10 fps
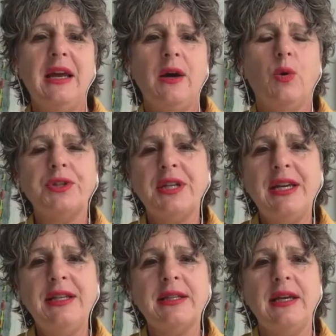
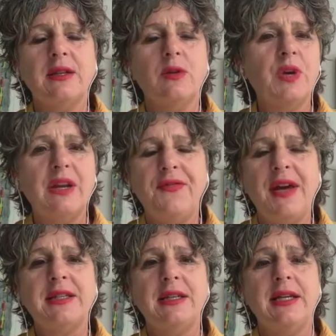Ortiz is a really
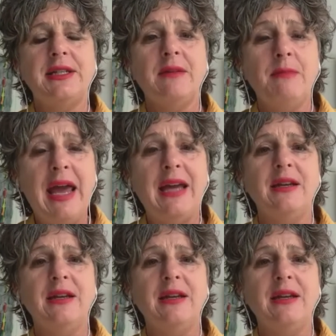fascinating man.